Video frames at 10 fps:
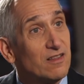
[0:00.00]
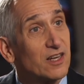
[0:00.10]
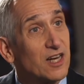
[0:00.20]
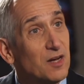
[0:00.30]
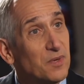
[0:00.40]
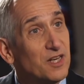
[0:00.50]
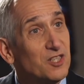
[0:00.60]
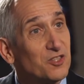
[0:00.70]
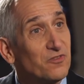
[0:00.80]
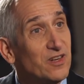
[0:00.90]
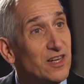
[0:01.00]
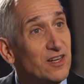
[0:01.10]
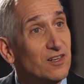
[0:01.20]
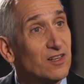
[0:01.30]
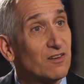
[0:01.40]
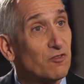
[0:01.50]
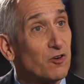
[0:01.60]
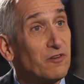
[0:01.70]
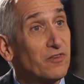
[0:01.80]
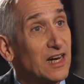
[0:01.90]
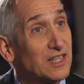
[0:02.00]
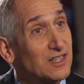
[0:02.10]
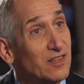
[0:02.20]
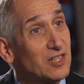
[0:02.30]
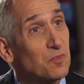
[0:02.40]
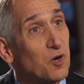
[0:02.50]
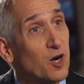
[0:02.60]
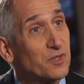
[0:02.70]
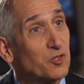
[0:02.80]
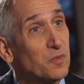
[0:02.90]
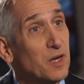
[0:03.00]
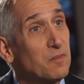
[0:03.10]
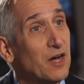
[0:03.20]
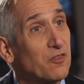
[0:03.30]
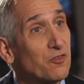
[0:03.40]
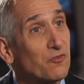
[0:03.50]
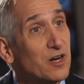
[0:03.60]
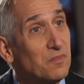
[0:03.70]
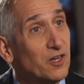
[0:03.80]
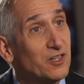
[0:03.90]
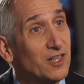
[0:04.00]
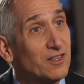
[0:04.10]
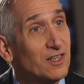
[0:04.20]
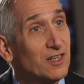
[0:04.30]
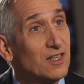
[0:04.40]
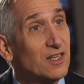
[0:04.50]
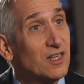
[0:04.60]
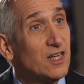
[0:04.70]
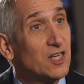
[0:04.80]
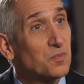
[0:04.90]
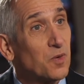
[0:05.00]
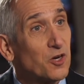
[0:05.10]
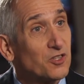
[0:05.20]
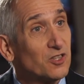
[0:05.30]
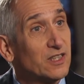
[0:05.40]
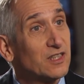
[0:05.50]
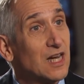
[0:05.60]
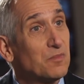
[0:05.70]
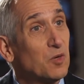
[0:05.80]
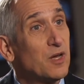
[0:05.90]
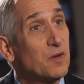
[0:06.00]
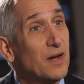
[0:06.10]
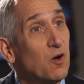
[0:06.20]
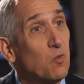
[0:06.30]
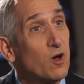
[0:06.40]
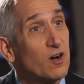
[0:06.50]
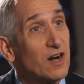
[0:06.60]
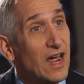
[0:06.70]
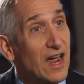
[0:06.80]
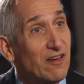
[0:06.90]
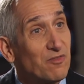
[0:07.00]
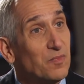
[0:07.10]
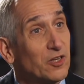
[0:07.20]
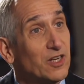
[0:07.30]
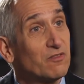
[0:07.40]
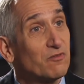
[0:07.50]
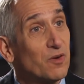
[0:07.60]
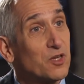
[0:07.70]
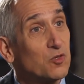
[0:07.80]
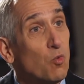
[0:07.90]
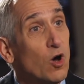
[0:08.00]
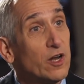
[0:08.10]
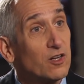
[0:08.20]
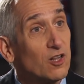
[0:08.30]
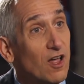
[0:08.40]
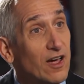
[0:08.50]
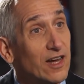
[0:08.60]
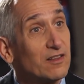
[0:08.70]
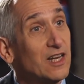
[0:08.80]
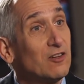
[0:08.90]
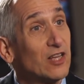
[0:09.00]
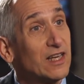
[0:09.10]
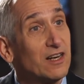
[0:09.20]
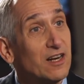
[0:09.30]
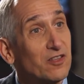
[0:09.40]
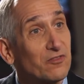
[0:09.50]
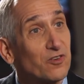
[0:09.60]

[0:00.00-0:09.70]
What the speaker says: The company's fee for refinancing these apartments will be about $3 million. His personal income will be about $1.5 million from this one client he landed in the